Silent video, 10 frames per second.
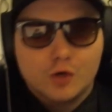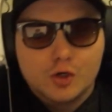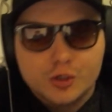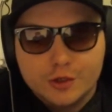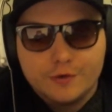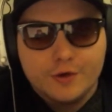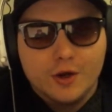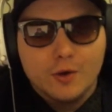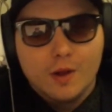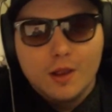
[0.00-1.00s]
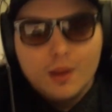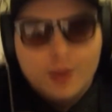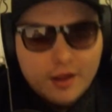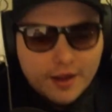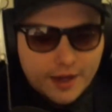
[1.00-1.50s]
For sure, yo.
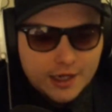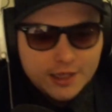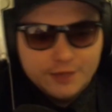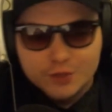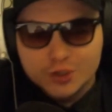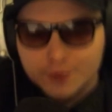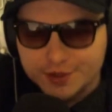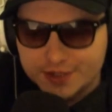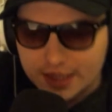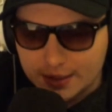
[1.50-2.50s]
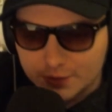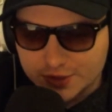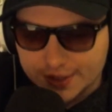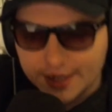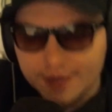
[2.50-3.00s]
And we just want to say, like,
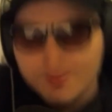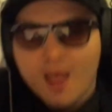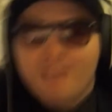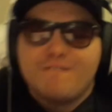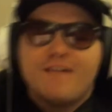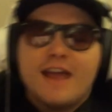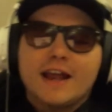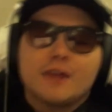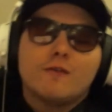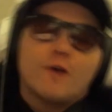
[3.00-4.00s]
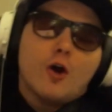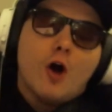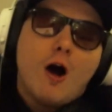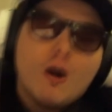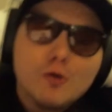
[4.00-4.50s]
once again, thank you for
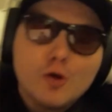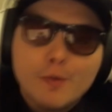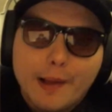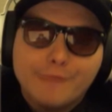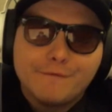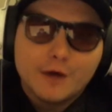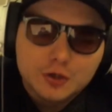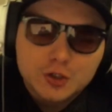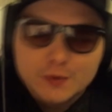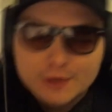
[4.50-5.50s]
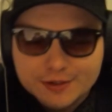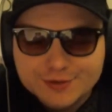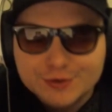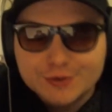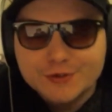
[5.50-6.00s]
all you motherfuckers who want to
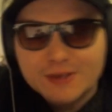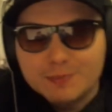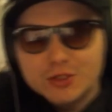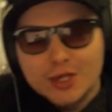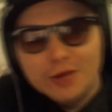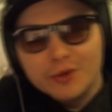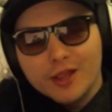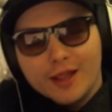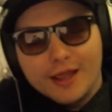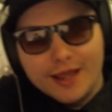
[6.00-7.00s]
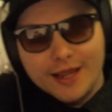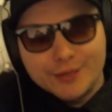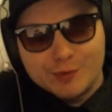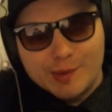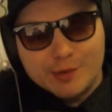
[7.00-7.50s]
listen to this episode.
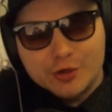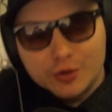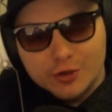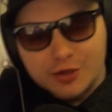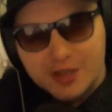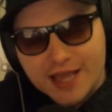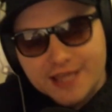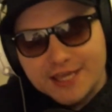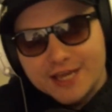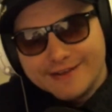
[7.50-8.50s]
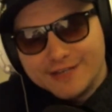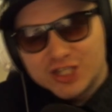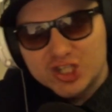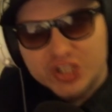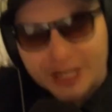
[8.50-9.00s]
And remember to like,
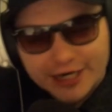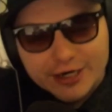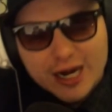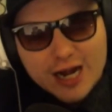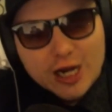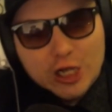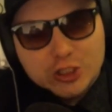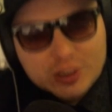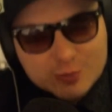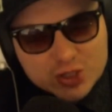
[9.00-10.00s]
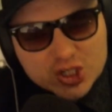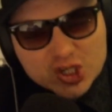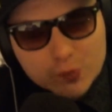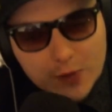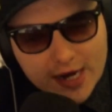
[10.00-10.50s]
share, and
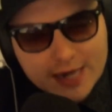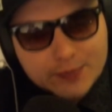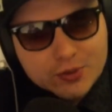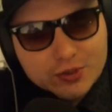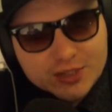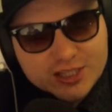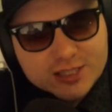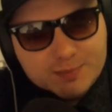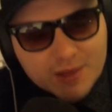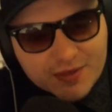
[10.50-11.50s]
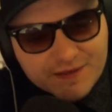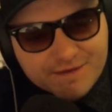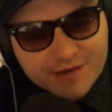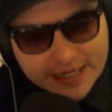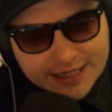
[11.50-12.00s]
subscribe to this
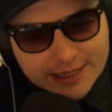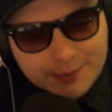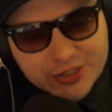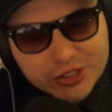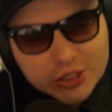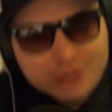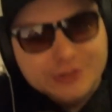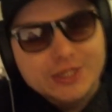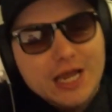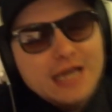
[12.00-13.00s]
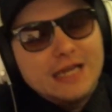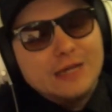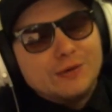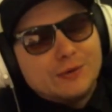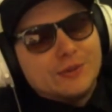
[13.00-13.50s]
motherfucking episodes
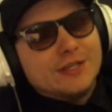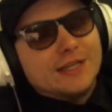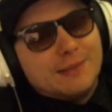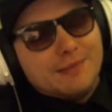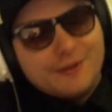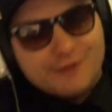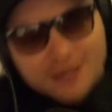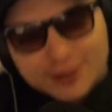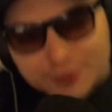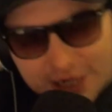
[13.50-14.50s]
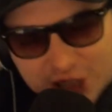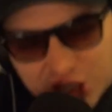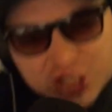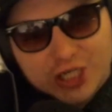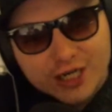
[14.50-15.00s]
if you want to get motherfucking
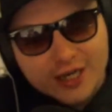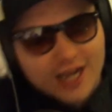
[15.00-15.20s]
rich